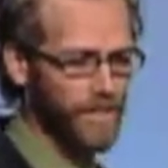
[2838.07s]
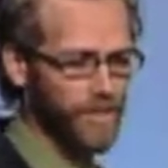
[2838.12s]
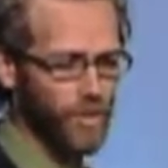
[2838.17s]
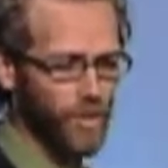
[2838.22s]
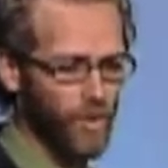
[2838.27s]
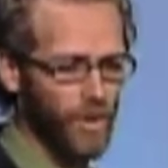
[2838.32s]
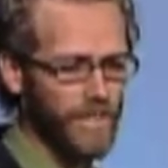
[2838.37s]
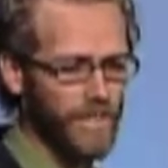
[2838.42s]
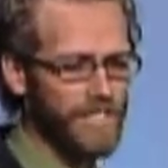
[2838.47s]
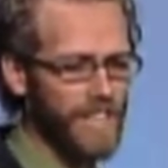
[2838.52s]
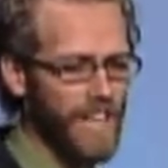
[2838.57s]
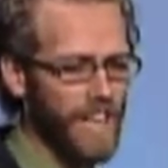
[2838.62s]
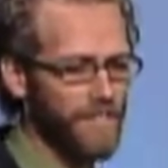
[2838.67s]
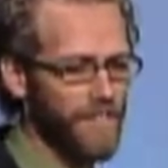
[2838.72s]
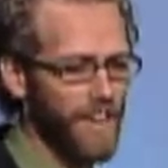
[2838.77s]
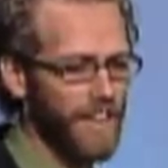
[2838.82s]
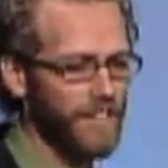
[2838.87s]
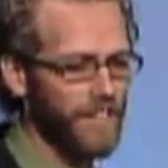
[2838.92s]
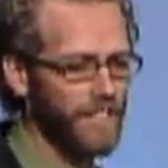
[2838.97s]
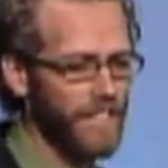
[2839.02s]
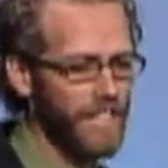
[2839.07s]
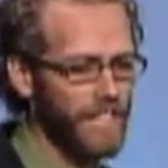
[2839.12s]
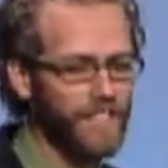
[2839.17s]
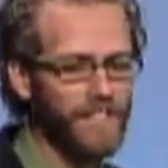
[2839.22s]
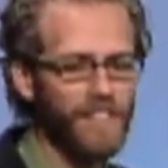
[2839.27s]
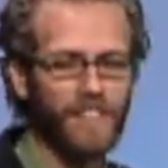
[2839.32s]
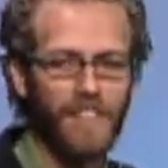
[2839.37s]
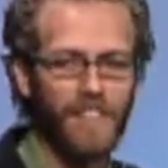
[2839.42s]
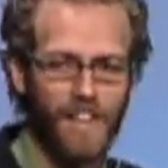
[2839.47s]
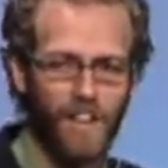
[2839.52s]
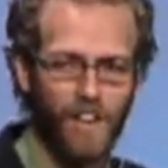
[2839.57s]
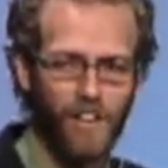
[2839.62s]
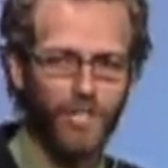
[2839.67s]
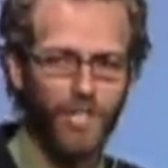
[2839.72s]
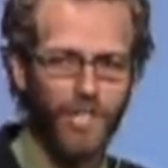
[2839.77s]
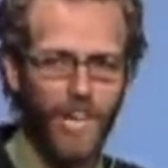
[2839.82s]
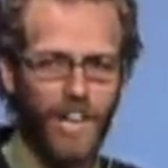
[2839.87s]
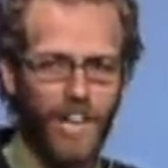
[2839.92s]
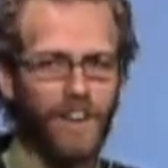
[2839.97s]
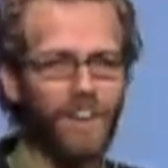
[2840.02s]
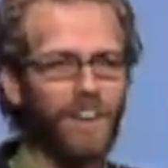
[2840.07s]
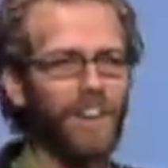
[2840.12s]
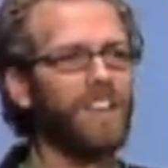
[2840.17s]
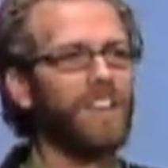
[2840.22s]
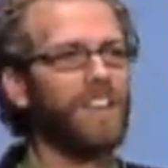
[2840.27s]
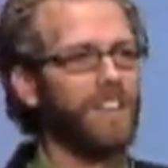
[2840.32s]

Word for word: So what is that vital link that they all share?